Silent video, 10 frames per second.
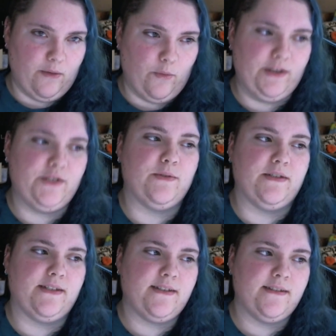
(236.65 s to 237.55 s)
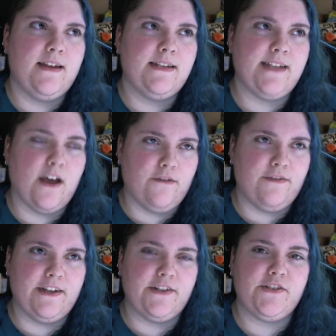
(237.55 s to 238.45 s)
which was
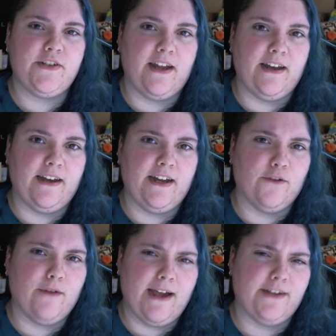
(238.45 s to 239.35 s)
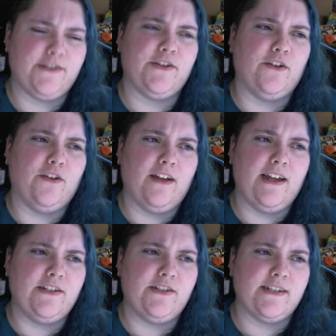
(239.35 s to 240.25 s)
selfish and irrational,
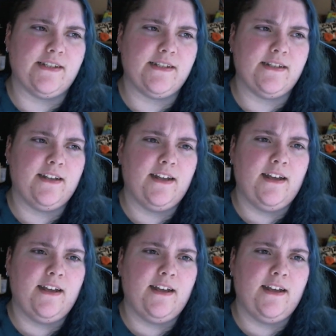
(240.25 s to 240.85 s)
and just,